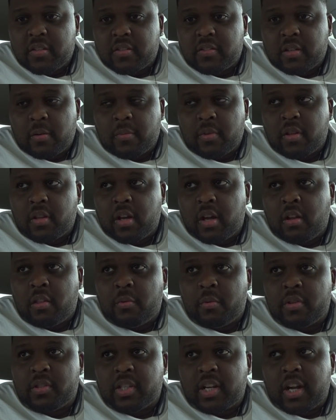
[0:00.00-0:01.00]
of some of the other
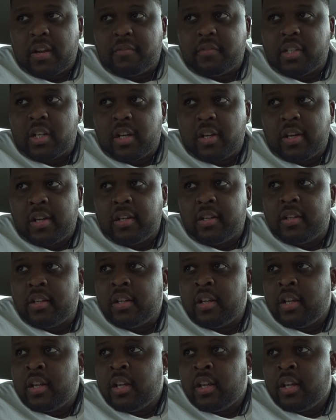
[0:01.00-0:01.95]
ones that I've done.